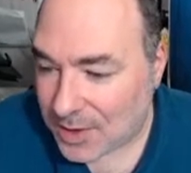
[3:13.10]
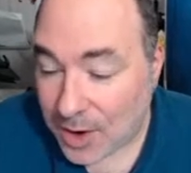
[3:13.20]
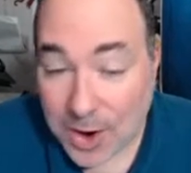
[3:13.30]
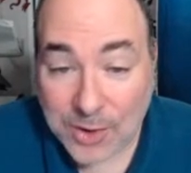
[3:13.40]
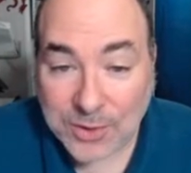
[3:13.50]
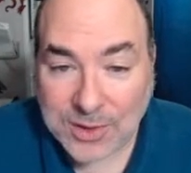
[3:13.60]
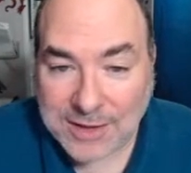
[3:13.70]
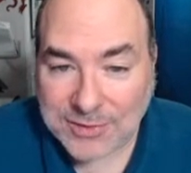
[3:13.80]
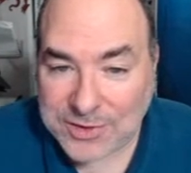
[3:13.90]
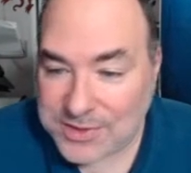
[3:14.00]
auto
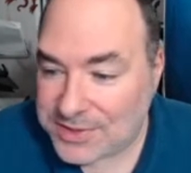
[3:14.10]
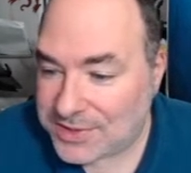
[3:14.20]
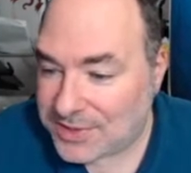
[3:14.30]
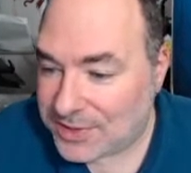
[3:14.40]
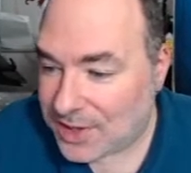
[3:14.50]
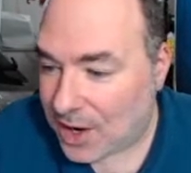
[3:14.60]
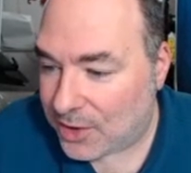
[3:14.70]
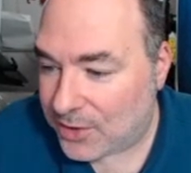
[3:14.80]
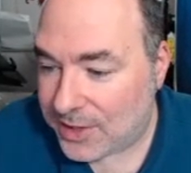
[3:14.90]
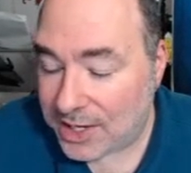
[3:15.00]
levels,
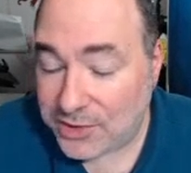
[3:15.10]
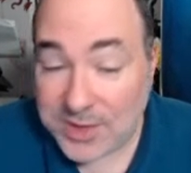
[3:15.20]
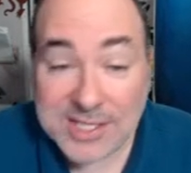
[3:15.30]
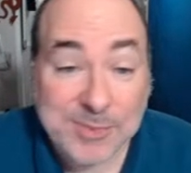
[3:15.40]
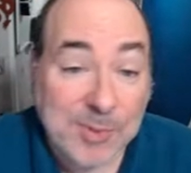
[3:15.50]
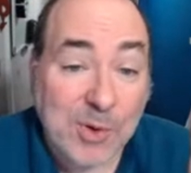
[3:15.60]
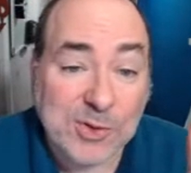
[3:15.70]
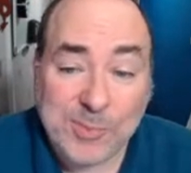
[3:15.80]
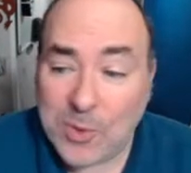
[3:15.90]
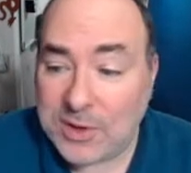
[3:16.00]
auto contrast, but most
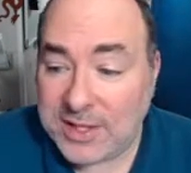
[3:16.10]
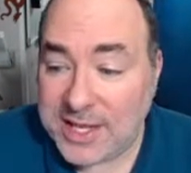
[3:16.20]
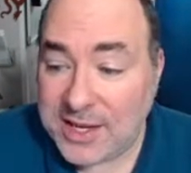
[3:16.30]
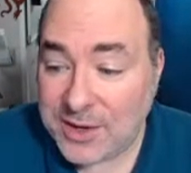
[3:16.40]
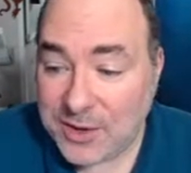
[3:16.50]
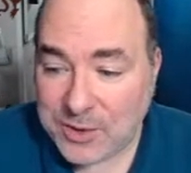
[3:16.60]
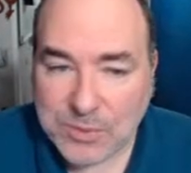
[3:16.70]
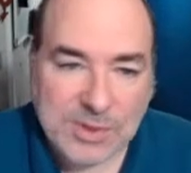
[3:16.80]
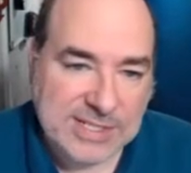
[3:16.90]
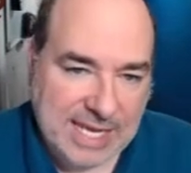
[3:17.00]
importantly,
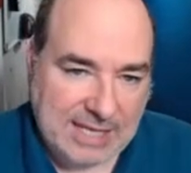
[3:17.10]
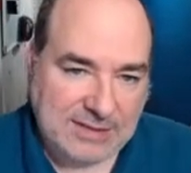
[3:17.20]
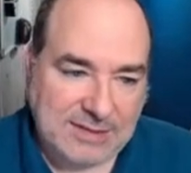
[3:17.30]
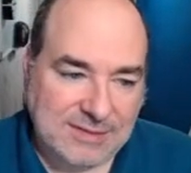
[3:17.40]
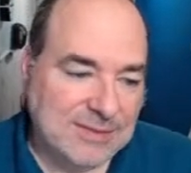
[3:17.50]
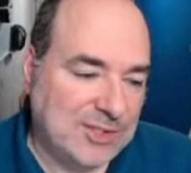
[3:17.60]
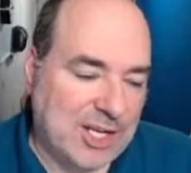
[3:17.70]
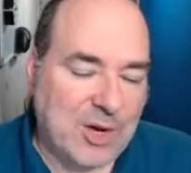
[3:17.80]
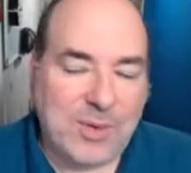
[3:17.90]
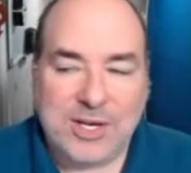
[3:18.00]
reset. So I
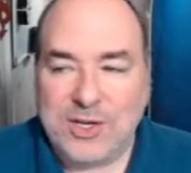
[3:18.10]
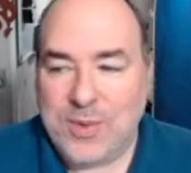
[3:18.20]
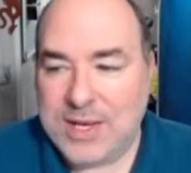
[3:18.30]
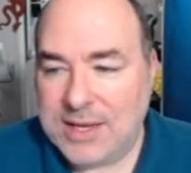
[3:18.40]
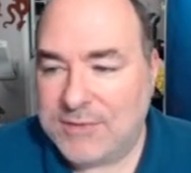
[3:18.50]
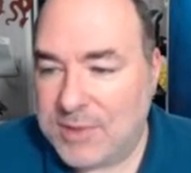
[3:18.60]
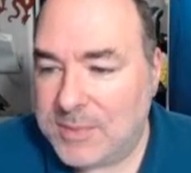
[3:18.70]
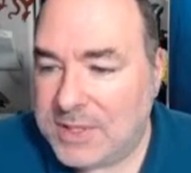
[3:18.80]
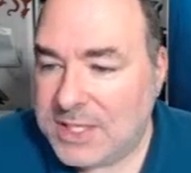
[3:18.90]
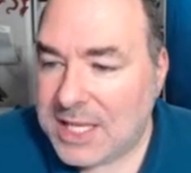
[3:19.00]
don't want to do any of them.
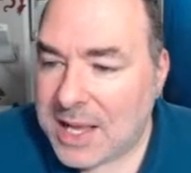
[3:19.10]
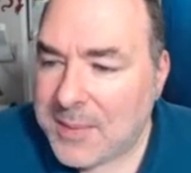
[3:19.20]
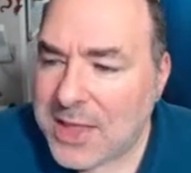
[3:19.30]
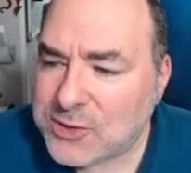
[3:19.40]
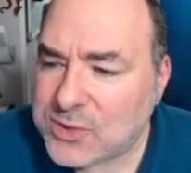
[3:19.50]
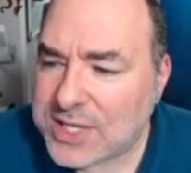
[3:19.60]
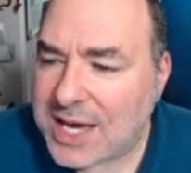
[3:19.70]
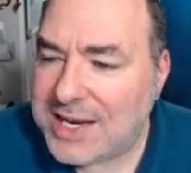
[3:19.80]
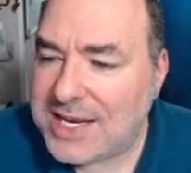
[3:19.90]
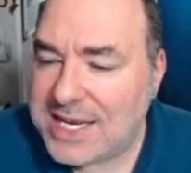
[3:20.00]
And that's what's
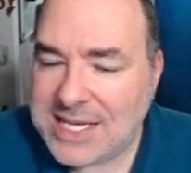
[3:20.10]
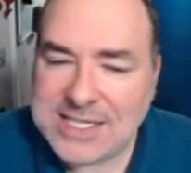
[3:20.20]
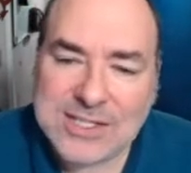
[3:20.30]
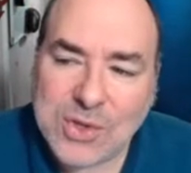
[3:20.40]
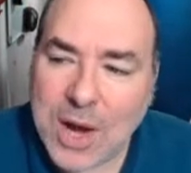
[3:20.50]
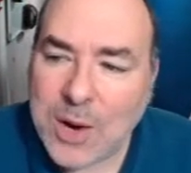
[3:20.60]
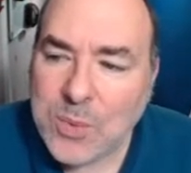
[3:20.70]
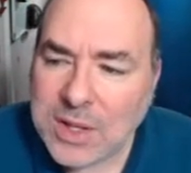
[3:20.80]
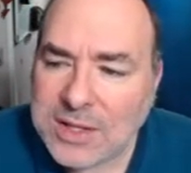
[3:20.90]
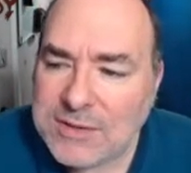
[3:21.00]
kind of neat. And so I
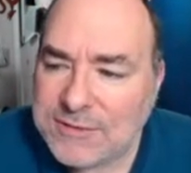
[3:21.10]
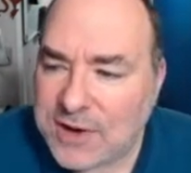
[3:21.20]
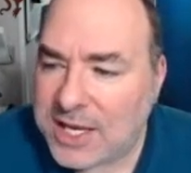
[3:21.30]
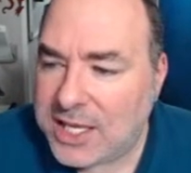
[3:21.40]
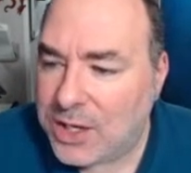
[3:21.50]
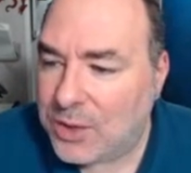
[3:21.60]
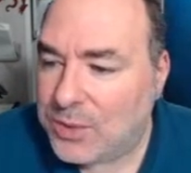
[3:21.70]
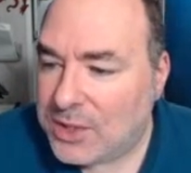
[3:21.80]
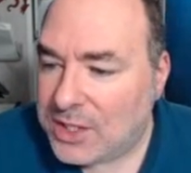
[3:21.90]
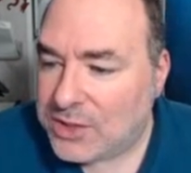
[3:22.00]
will invite you
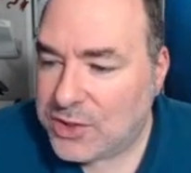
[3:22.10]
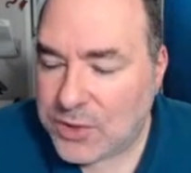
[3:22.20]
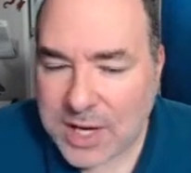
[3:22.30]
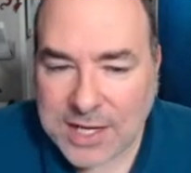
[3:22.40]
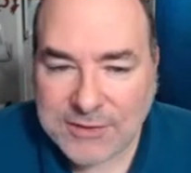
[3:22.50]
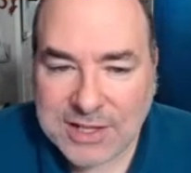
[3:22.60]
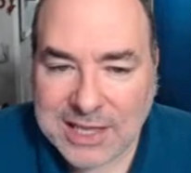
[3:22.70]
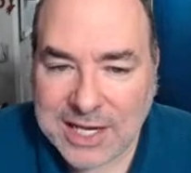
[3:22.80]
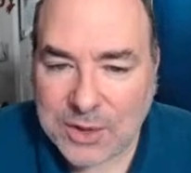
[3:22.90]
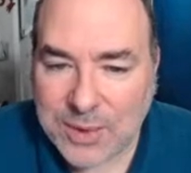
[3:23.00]
to kind of
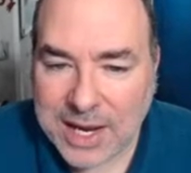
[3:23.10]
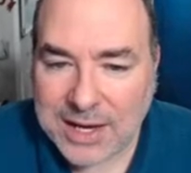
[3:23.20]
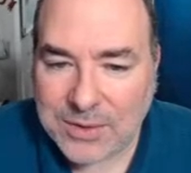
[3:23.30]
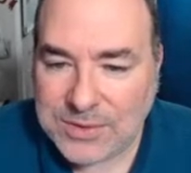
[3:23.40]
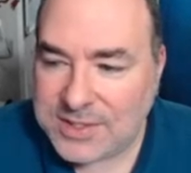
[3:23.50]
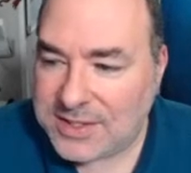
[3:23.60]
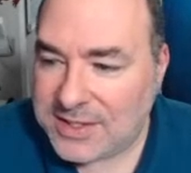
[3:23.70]
click around